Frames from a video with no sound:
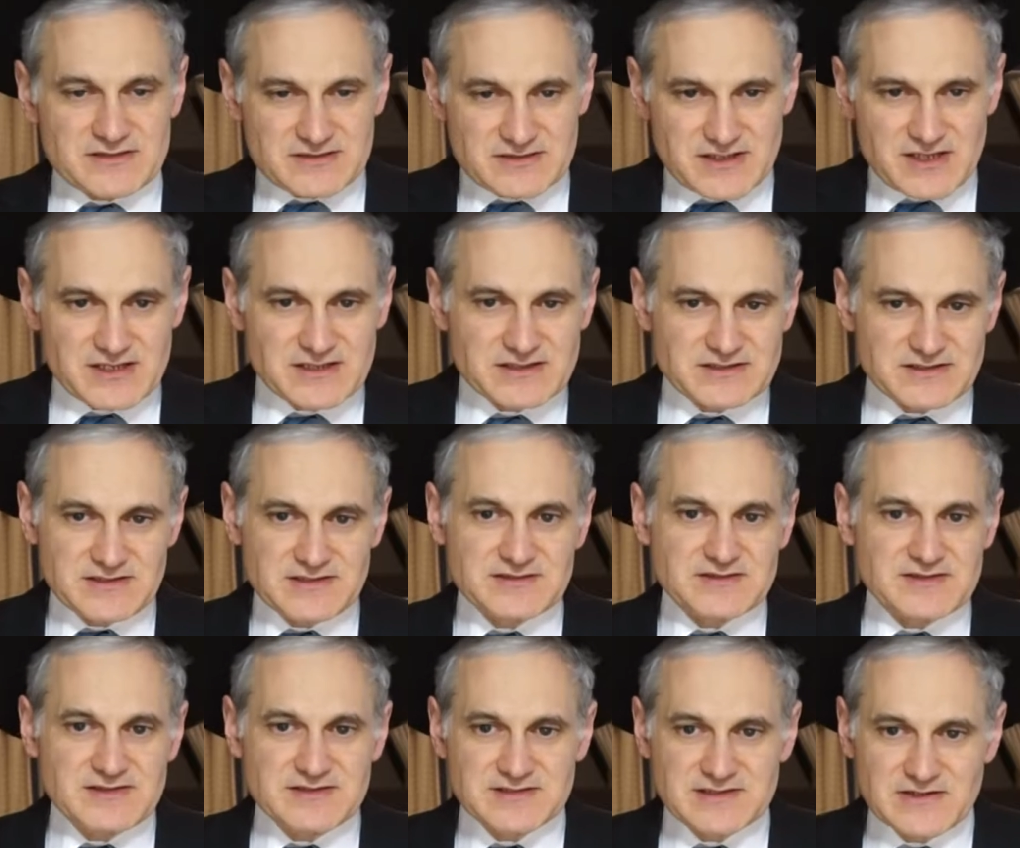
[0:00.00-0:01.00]
that
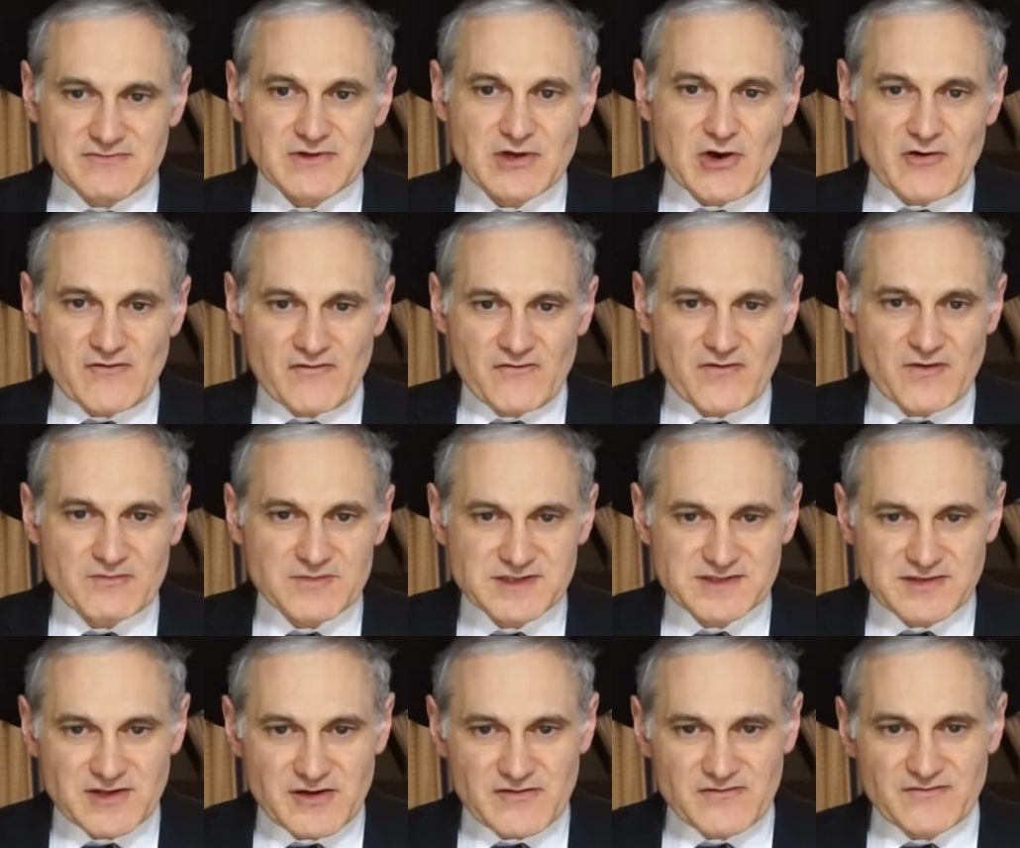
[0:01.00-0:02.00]
he's giving over for
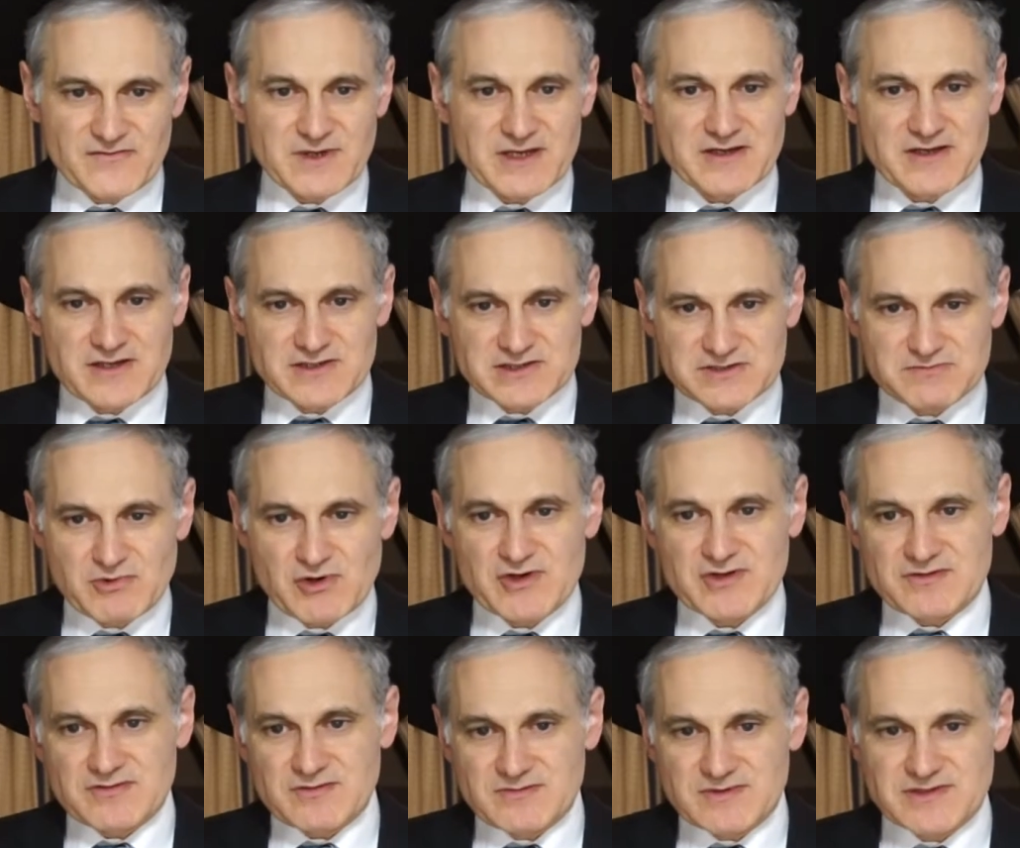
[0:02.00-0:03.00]
himself, making
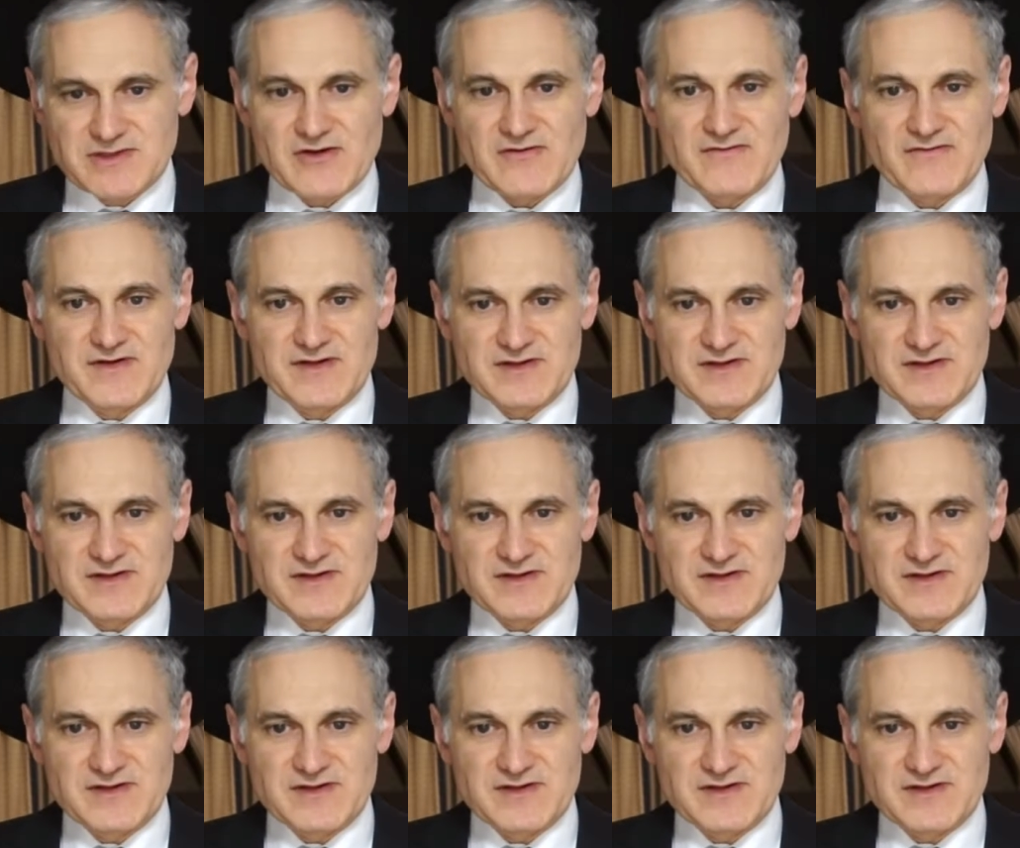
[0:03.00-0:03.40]
ashparas for himself.